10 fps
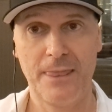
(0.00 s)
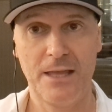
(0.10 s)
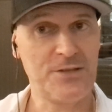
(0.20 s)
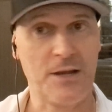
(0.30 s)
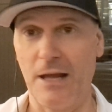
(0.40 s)

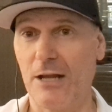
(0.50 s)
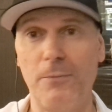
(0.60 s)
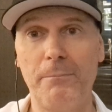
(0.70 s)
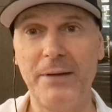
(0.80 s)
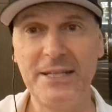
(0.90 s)
It's a
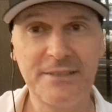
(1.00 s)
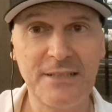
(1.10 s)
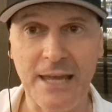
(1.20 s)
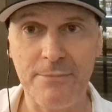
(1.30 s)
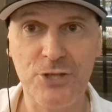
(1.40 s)
complete
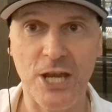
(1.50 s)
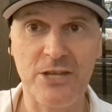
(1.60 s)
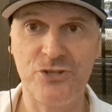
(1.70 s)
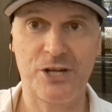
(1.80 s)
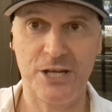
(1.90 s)
game
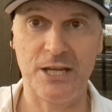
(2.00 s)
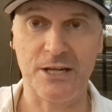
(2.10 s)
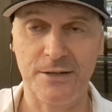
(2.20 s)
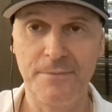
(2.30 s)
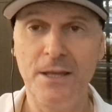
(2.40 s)
changer
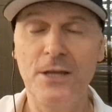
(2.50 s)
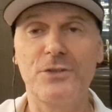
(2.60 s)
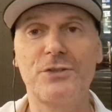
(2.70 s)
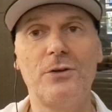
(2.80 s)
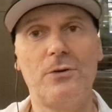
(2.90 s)
here.
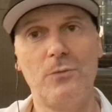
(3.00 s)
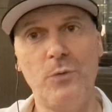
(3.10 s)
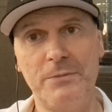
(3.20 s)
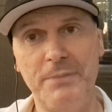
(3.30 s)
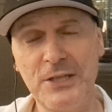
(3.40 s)
So
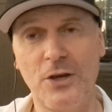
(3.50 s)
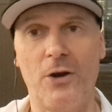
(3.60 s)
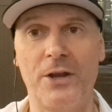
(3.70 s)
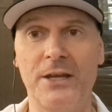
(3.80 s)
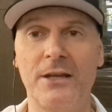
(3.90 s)
with
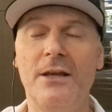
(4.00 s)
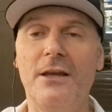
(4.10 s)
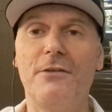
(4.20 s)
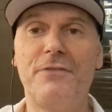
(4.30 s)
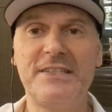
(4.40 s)
Bitcoin,
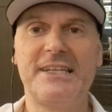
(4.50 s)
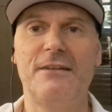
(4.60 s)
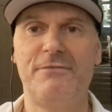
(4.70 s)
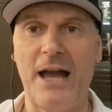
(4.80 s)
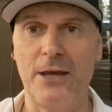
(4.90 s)

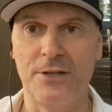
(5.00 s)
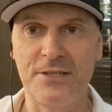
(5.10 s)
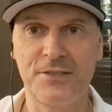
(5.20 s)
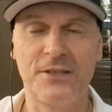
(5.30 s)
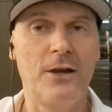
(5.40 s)
physical
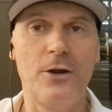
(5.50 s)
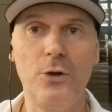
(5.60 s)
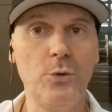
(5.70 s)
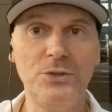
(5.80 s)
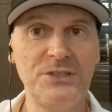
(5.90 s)
violence
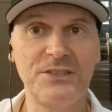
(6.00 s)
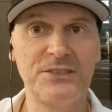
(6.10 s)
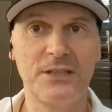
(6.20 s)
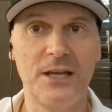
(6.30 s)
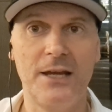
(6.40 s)

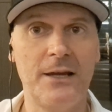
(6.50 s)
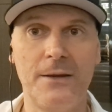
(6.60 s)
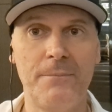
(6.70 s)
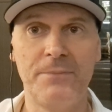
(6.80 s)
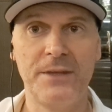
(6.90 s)
loses
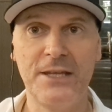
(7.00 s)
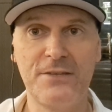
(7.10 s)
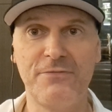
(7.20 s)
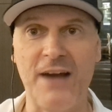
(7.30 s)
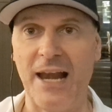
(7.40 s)

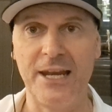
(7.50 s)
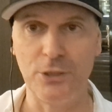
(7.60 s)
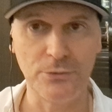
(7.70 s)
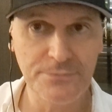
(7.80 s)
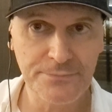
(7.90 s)
its
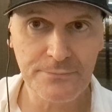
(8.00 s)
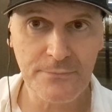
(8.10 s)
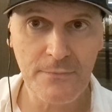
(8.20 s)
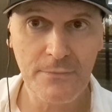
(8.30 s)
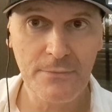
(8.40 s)
value,
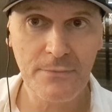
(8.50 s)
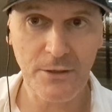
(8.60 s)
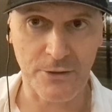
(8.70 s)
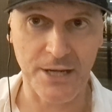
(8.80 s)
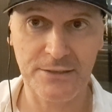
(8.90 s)

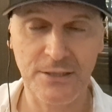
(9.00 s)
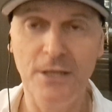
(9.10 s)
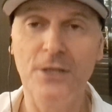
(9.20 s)
right?